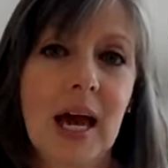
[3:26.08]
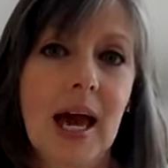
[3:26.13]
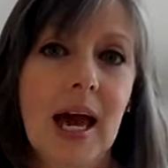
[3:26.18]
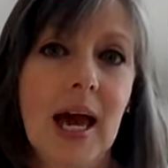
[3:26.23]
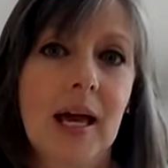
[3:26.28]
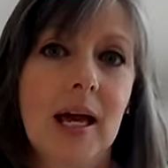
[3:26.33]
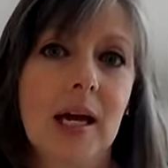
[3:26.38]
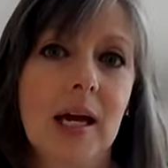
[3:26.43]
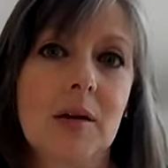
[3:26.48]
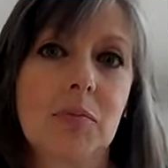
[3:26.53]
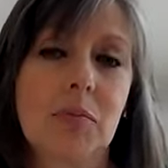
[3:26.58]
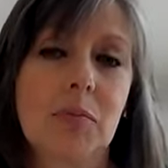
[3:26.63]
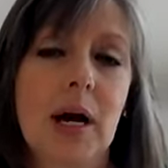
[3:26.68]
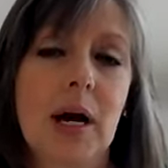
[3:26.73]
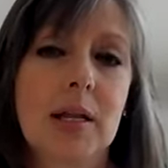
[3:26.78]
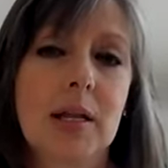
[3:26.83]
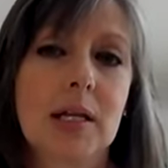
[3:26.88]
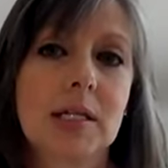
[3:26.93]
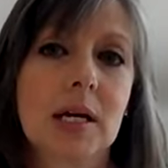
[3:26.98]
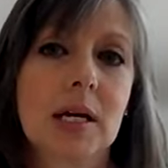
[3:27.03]
And by
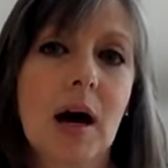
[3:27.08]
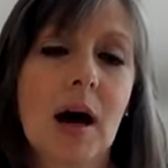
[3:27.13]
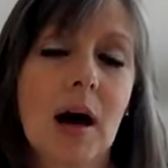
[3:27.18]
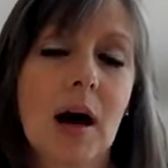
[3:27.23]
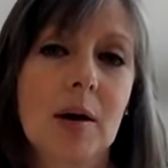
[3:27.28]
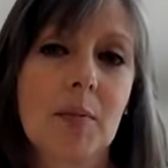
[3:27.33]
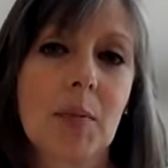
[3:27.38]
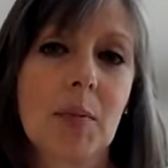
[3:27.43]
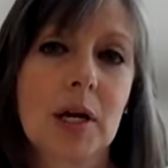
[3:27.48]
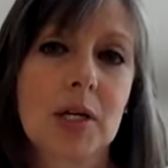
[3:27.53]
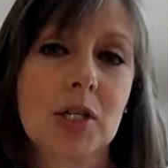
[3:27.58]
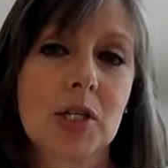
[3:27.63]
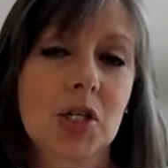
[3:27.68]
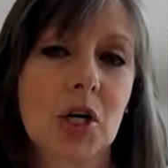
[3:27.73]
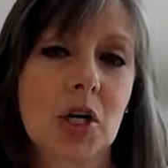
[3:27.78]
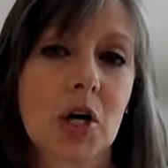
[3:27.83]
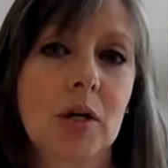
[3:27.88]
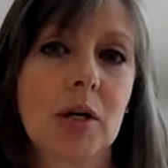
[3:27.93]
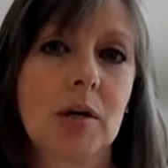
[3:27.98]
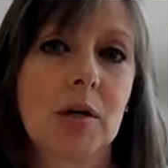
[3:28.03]
the time I
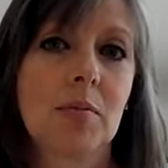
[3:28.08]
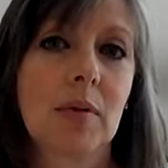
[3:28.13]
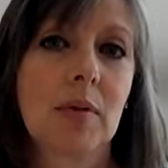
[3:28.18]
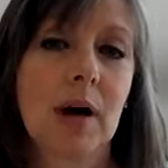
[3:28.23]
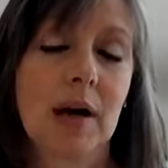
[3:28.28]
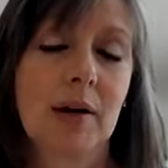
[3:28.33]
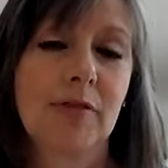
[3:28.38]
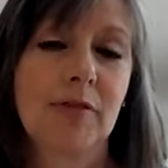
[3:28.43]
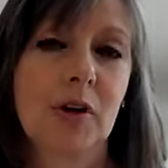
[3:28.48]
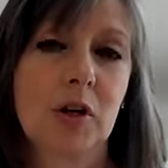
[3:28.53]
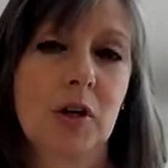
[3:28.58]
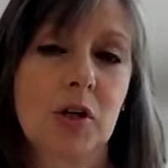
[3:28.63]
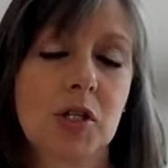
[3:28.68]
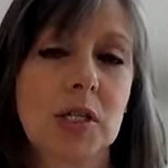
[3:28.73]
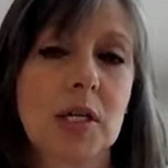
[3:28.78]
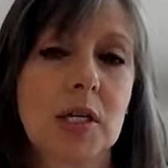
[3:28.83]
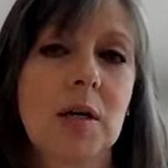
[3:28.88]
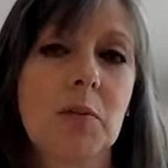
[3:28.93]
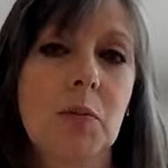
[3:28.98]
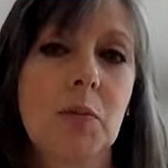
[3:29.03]
started my
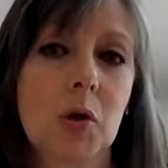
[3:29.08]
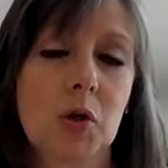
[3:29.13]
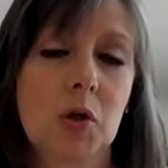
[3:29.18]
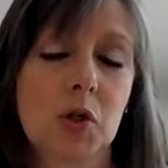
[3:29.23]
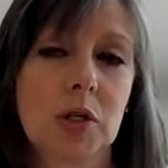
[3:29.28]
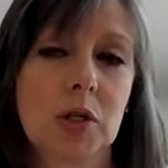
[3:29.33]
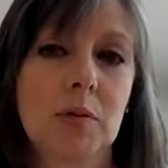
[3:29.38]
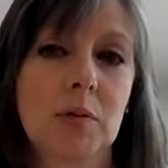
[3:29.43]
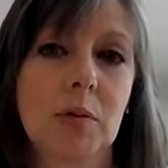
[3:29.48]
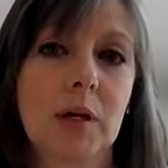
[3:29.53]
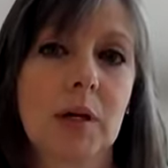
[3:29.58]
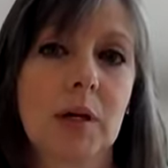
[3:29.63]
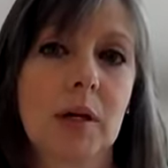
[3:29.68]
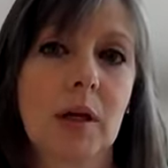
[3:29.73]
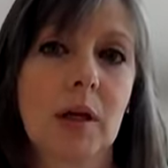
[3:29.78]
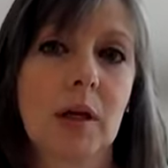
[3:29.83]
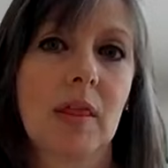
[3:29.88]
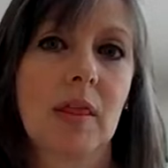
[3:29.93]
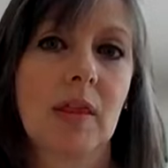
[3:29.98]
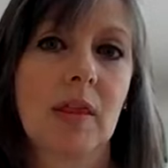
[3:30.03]
first chemo treatment,
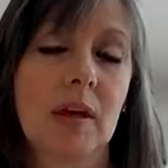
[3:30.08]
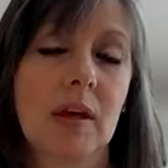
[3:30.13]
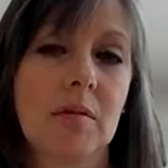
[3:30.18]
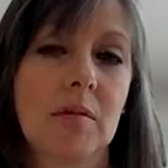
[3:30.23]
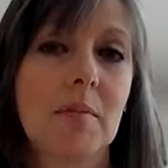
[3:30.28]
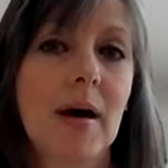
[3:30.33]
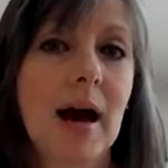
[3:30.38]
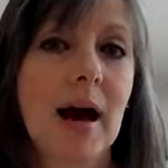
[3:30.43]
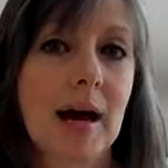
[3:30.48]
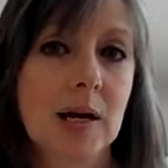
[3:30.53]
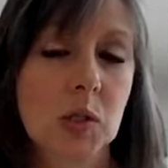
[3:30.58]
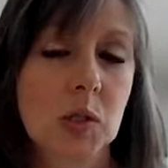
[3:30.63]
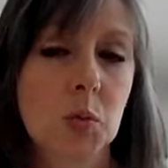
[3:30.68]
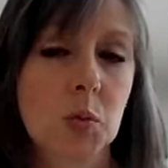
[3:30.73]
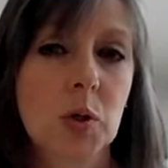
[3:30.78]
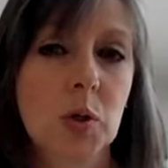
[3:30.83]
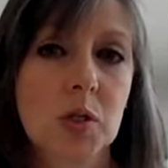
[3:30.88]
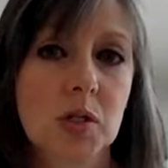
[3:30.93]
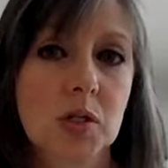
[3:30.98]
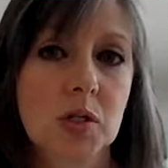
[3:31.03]
the mass
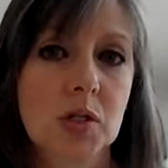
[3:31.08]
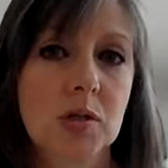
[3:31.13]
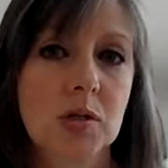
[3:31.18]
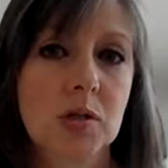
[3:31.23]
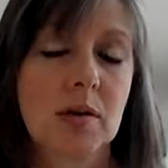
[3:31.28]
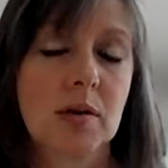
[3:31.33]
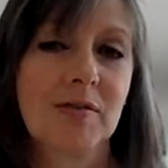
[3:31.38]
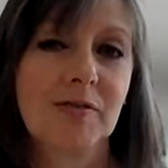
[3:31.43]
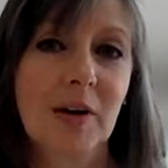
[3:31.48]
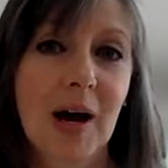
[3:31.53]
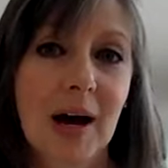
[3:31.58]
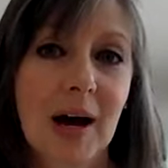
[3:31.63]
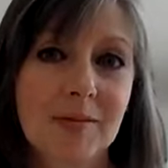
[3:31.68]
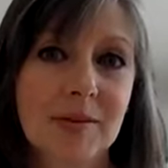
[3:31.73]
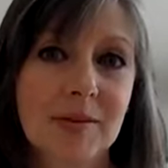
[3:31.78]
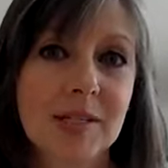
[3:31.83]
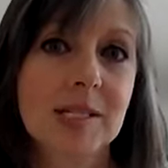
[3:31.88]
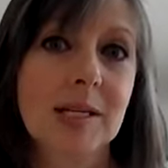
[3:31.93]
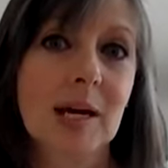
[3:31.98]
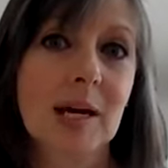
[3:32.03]
was 5
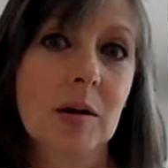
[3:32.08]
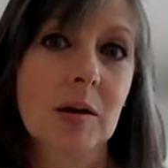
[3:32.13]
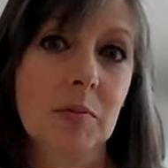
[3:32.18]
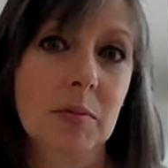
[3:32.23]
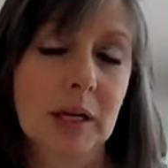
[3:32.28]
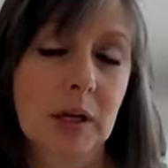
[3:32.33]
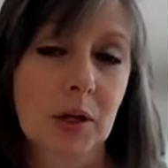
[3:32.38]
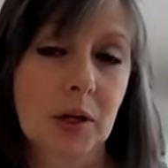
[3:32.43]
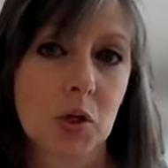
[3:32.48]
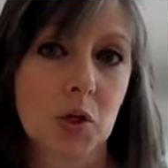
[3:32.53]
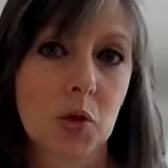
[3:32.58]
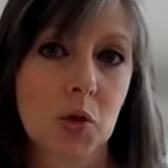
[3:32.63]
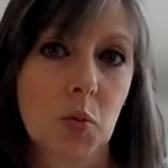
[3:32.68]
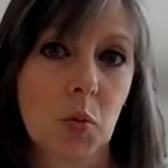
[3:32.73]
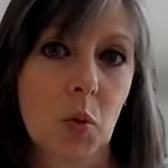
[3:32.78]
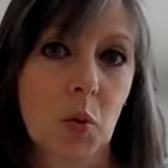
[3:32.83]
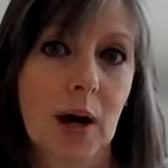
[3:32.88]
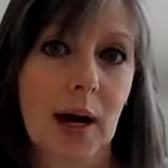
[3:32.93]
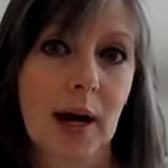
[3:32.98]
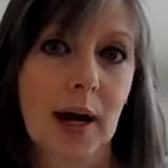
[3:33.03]
centimeters
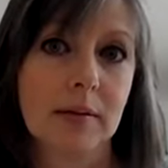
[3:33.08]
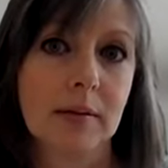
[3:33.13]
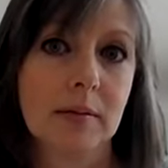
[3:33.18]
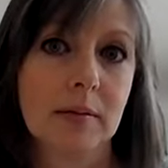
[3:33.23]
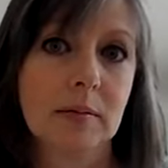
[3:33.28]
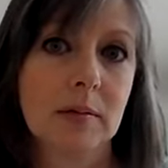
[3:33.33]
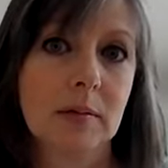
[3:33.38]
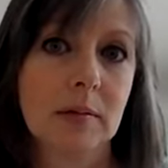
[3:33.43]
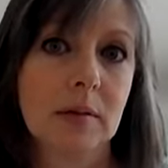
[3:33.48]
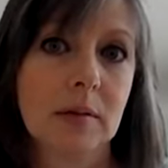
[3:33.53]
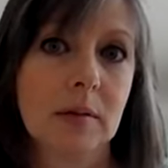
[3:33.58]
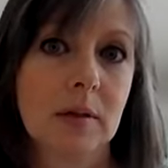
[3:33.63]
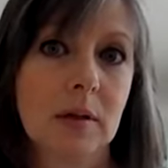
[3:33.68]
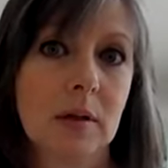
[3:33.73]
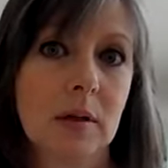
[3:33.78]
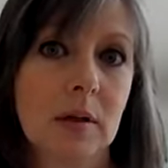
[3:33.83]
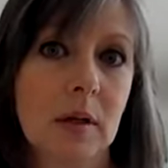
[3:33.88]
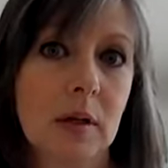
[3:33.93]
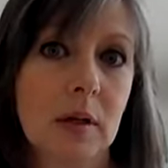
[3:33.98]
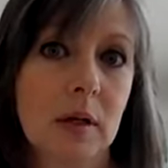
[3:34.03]
wide.
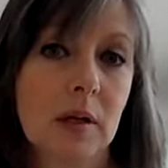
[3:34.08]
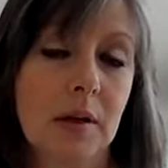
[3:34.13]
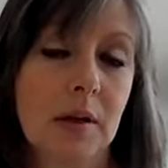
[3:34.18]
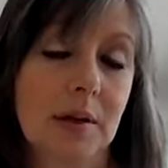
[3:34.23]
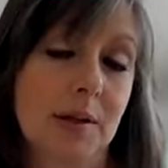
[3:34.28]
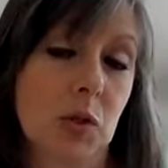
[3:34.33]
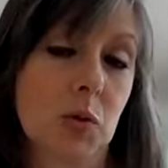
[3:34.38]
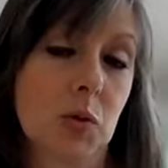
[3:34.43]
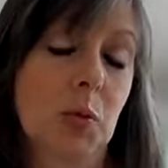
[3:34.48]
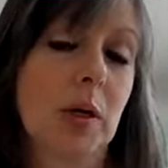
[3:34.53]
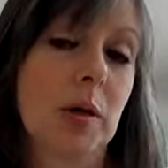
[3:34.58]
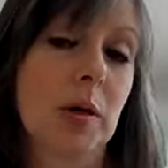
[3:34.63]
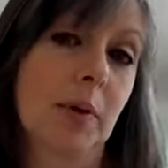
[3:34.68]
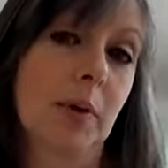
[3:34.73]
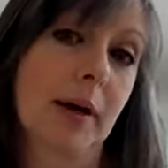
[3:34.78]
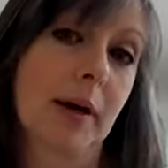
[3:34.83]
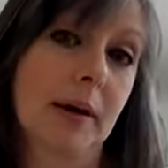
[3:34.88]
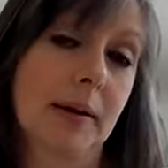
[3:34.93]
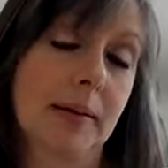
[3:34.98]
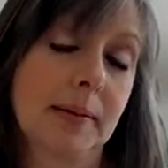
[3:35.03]
It's pretty
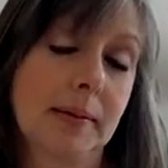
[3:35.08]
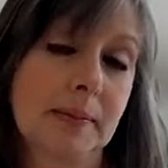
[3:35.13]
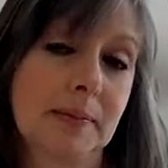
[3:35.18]
big.